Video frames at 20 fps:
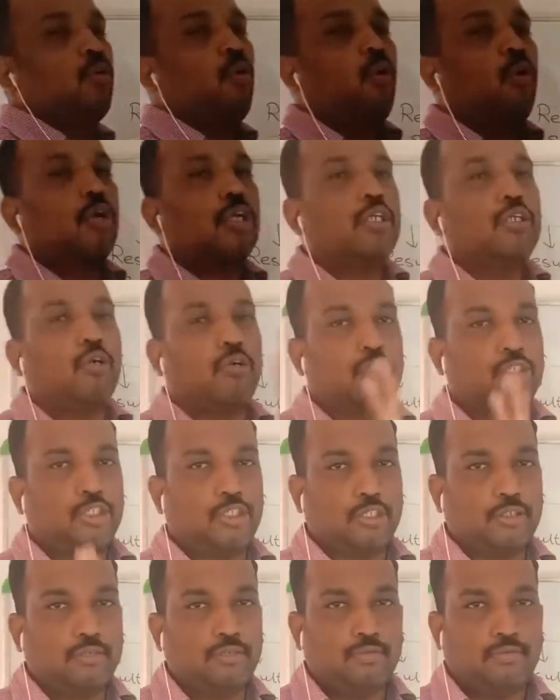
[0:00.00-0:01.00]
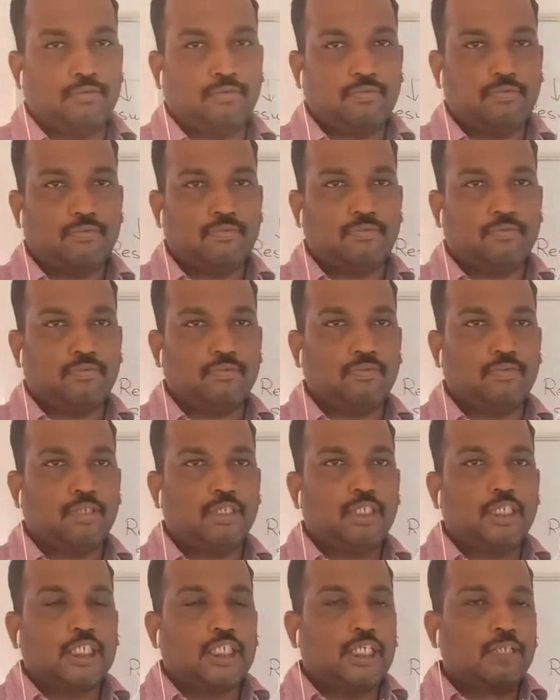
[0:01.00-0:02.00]
or not.
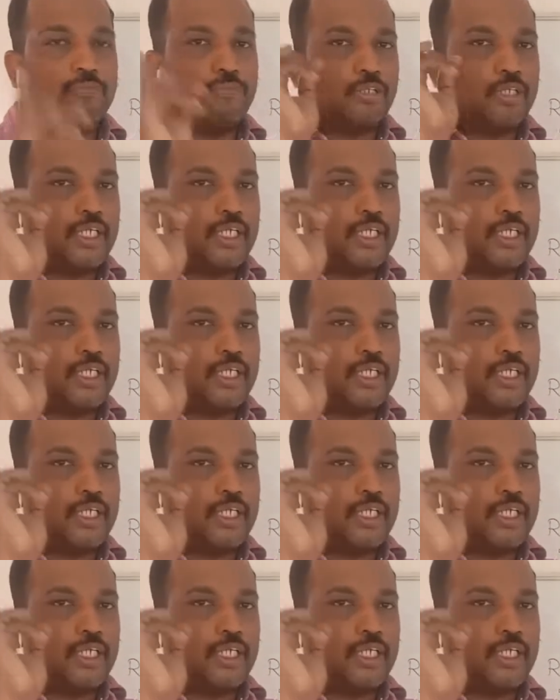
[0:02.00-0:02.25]
If you